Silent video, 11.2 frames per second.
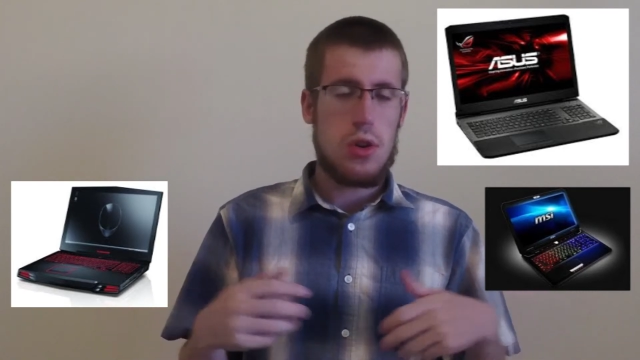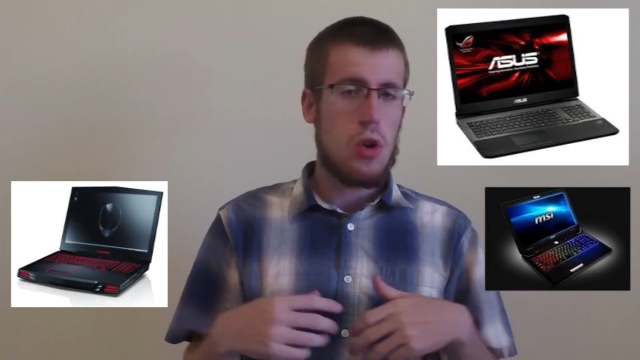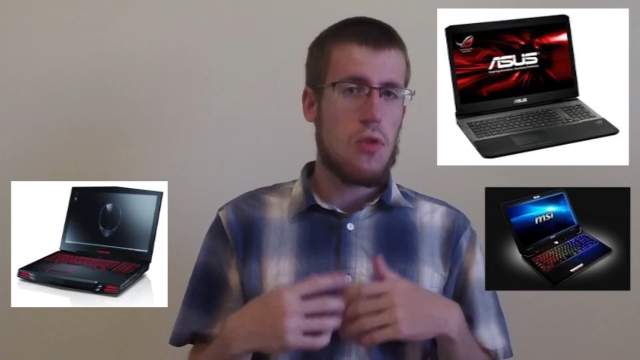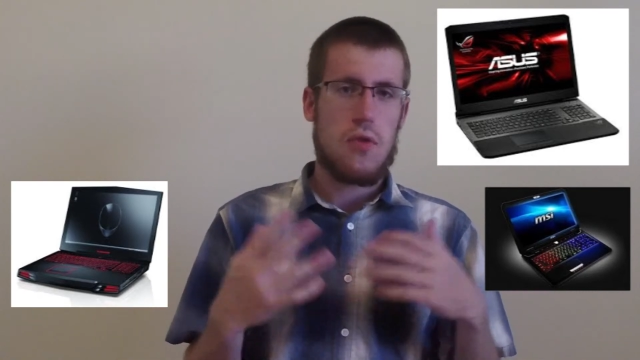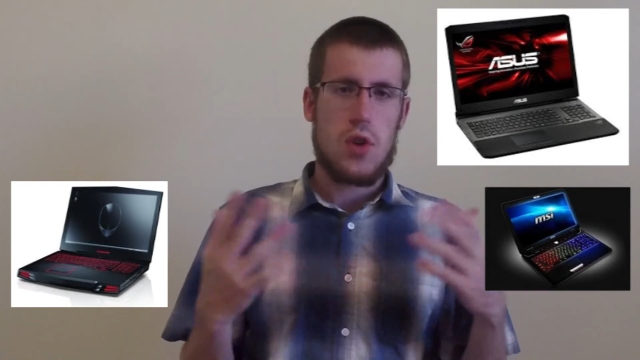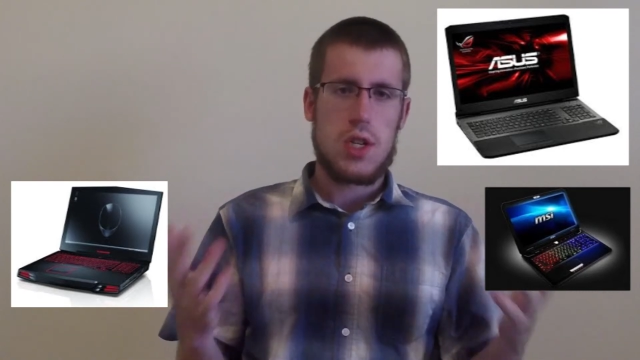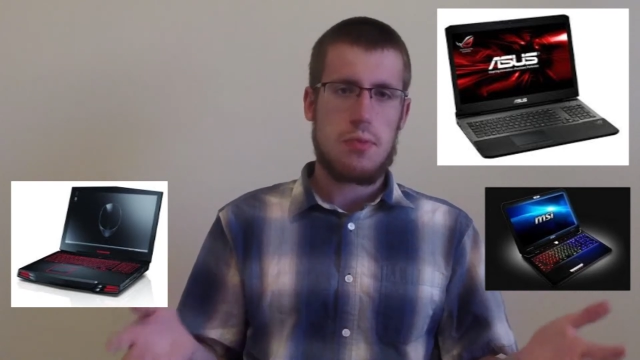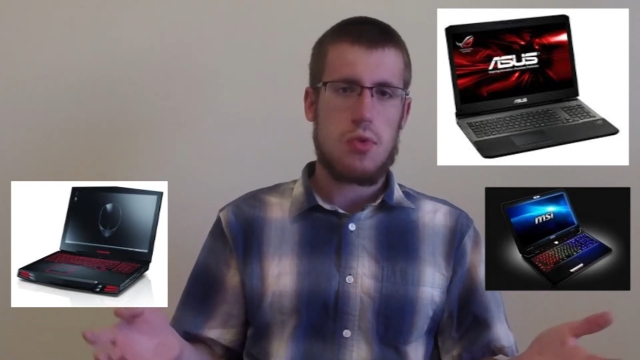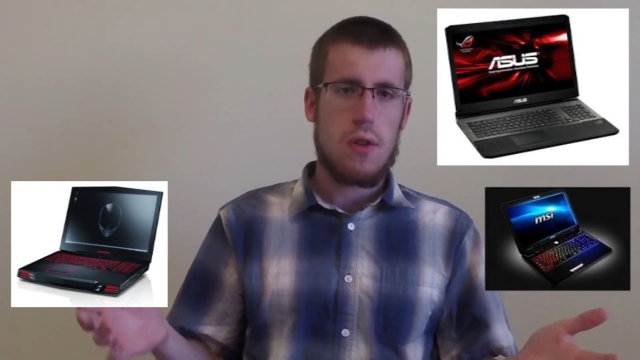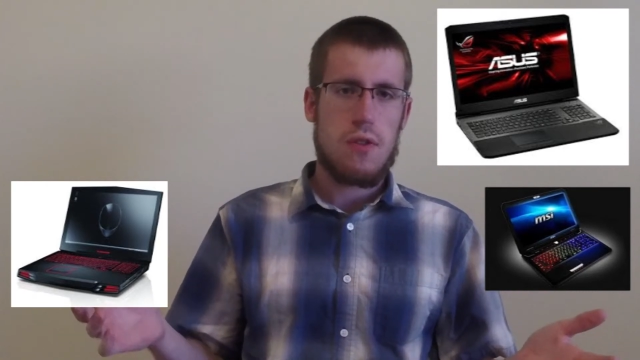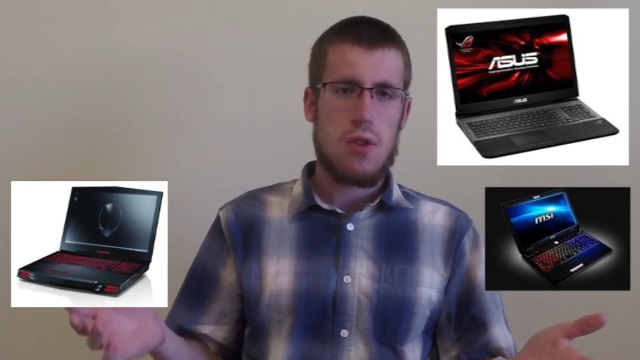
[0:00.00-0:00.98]
known for its
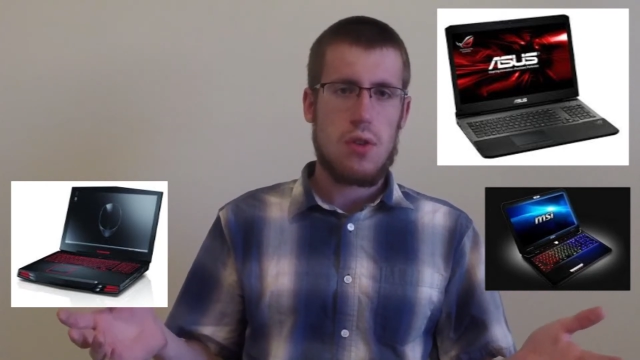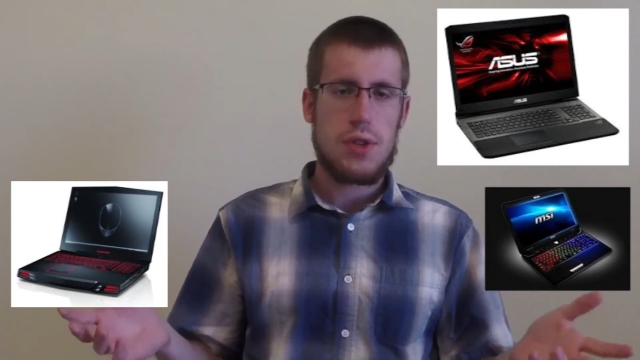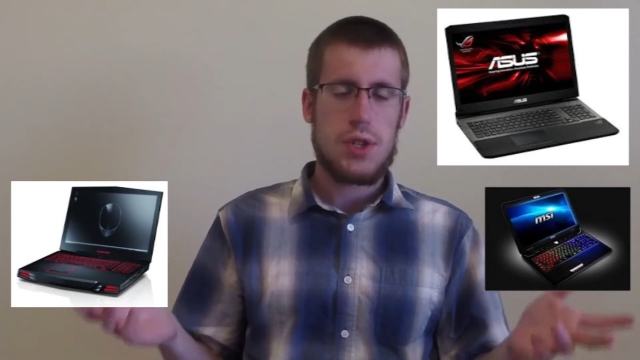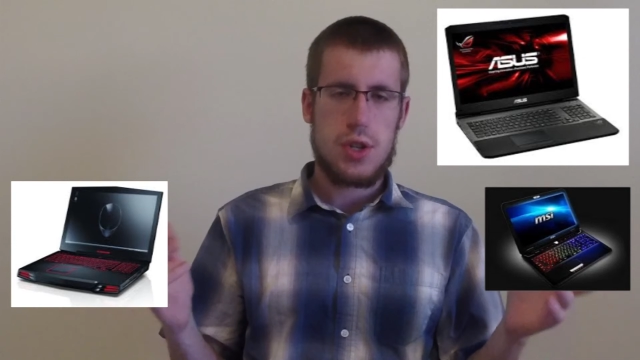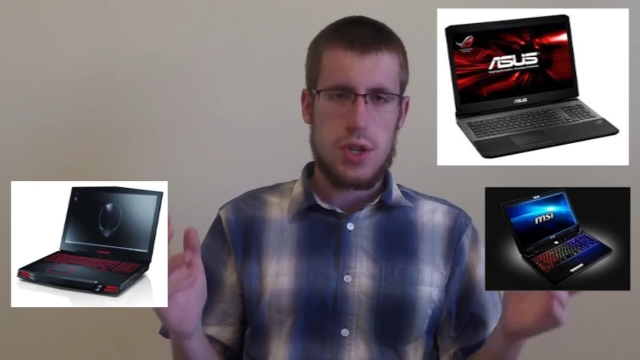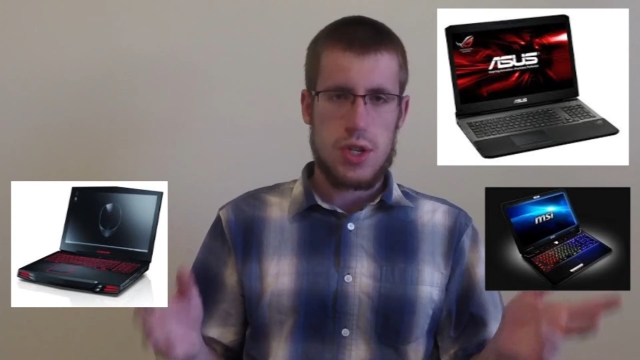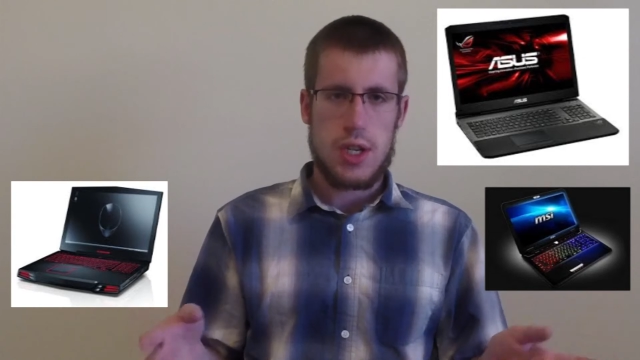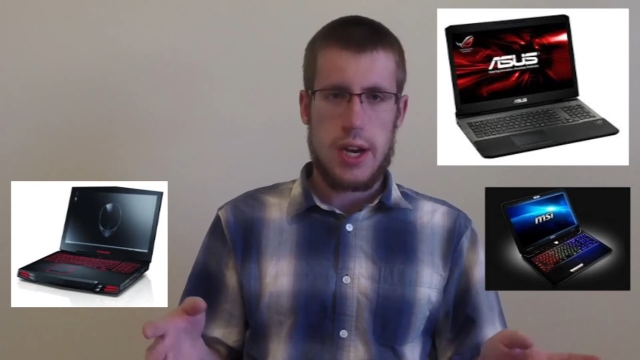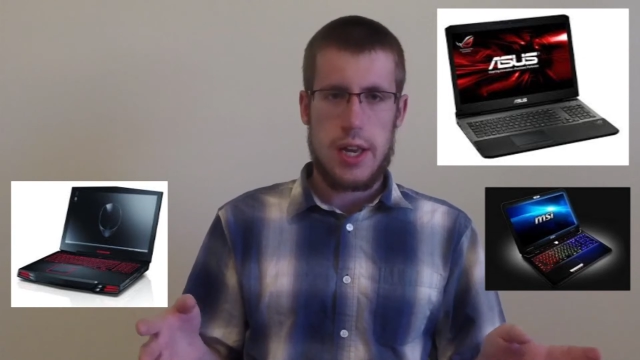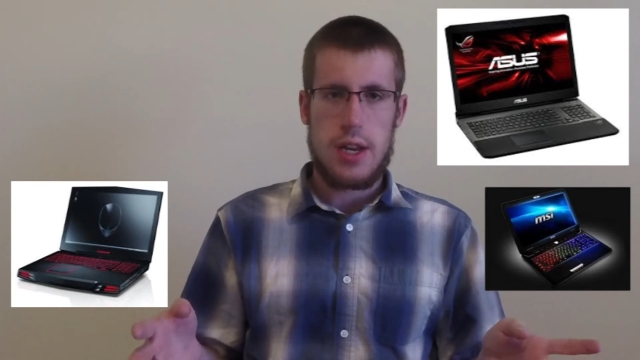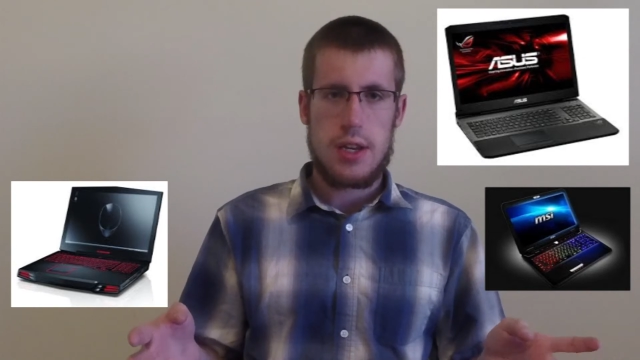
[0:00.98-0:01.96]
peripherals, just
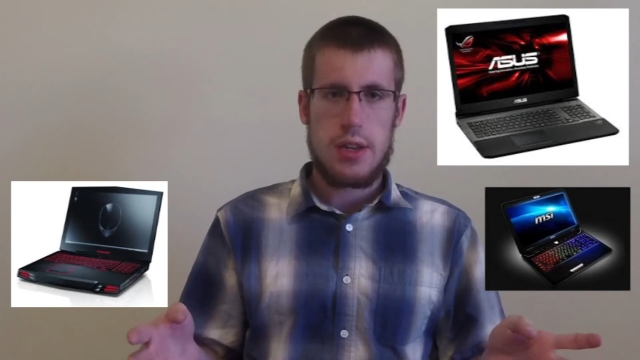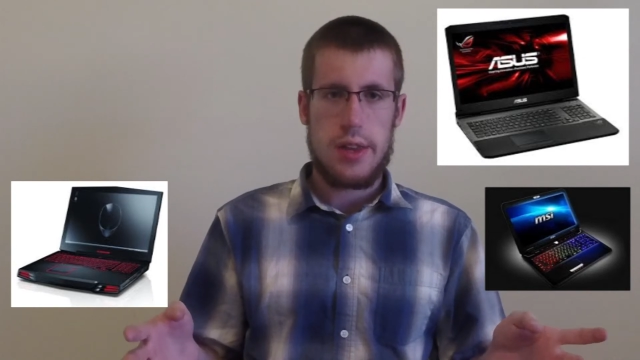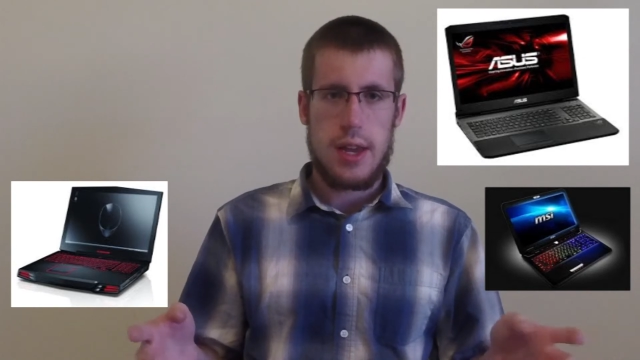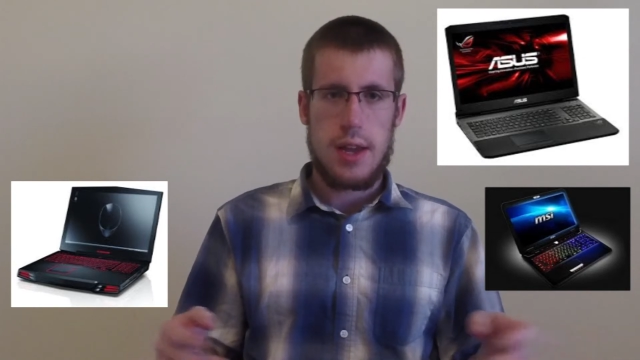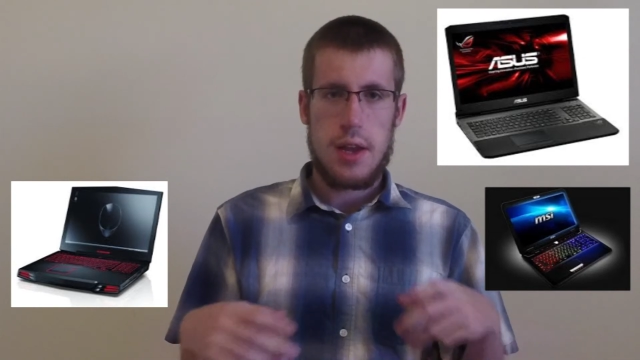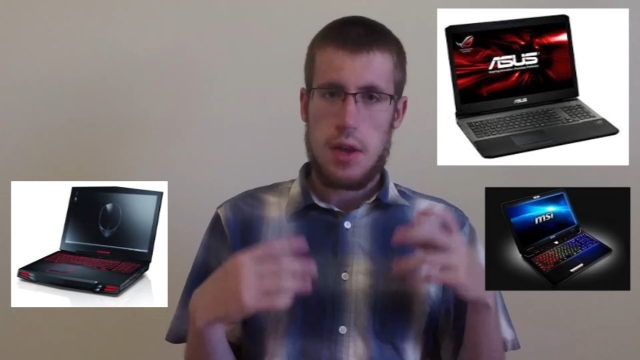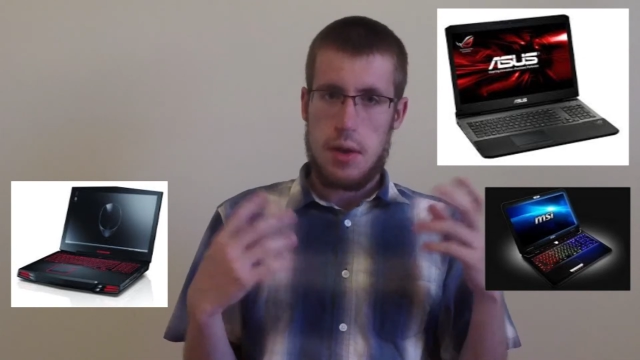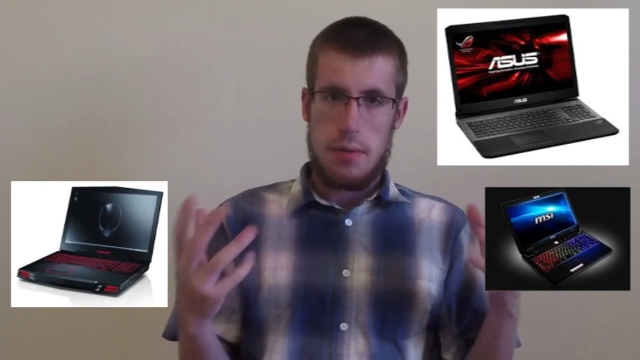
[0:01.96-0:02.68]
got into the